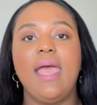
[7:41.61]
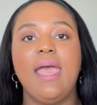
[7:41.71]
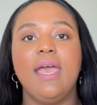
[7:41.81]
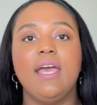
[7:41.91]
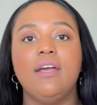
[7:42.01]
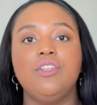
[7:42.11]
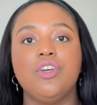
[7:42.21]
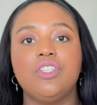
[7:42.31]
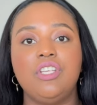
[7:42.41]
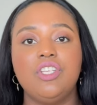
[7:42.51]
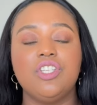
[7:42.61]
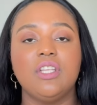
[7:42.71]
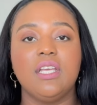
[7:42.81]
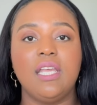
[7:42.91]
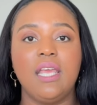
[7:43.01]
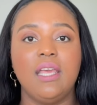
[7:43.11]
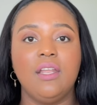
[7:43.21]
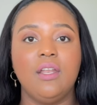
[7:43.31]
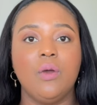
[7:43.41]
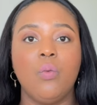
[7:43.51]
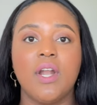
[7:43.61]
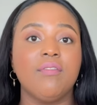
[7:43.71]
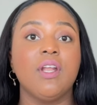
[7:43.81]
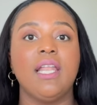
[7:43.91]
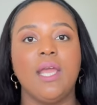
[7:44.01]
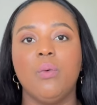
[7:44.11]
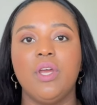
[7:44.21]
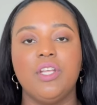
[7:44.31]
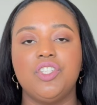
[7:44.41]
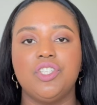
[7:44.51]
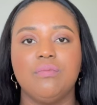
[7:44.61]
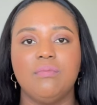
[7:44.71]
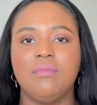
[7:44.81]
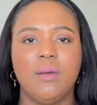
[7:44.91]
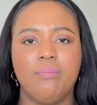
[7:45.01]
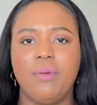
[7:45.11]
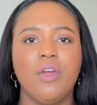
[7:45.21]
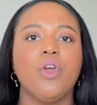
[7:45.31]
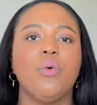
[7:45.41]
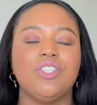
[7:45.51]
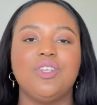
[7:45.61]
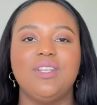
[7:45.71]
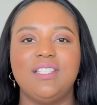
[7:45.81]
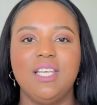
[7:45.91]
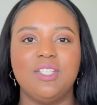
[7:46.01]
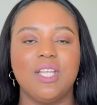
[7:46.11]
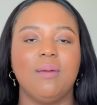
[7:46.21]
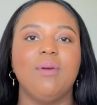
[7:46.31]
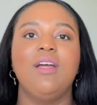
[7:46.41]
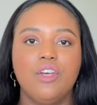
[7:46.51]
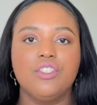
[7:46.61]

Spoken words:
and you're teaching the kid whatever language the parent wants you to teach them.